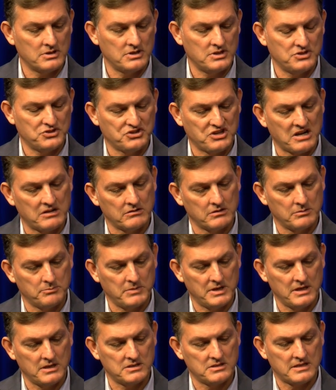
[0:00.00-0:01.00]
is generally
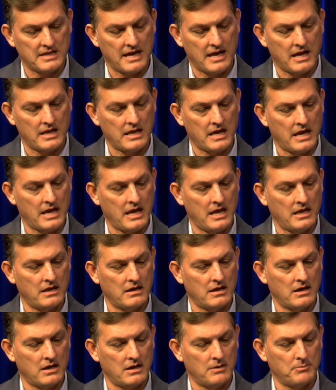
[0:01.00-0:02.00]
means that a,
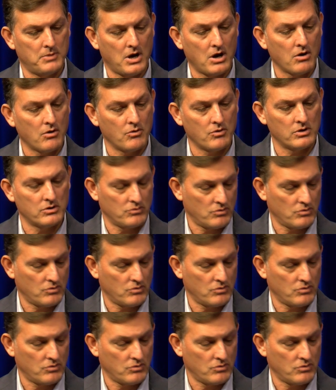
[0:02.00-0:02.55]
a borrower